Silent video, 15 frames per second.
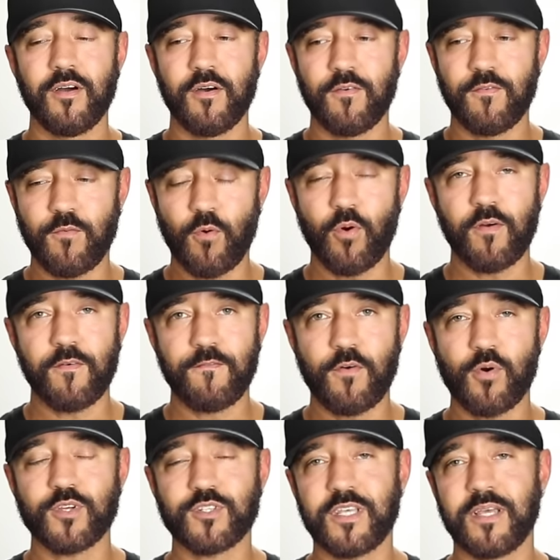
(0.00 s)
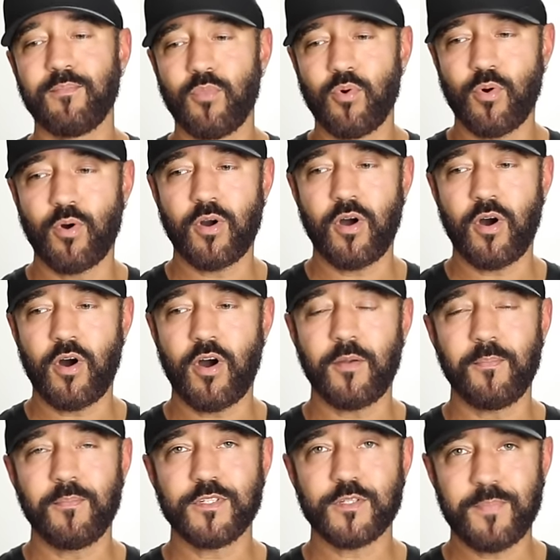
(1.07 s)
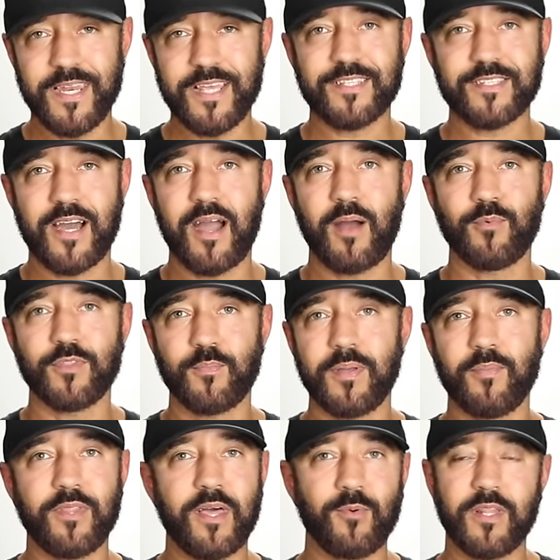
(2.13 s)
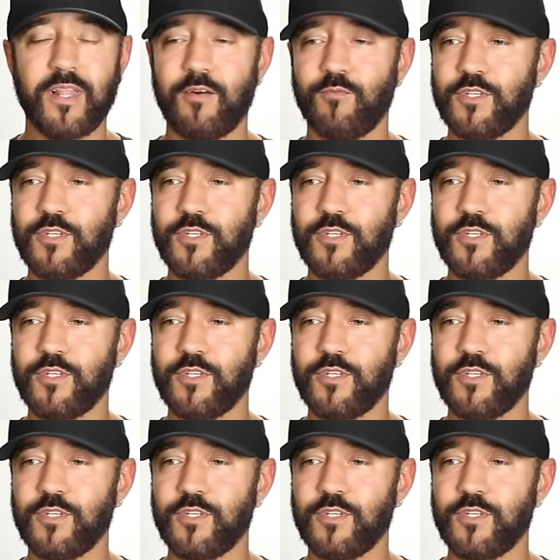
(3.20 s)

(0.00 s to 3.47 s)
for focusing more on spending time with the people that we love.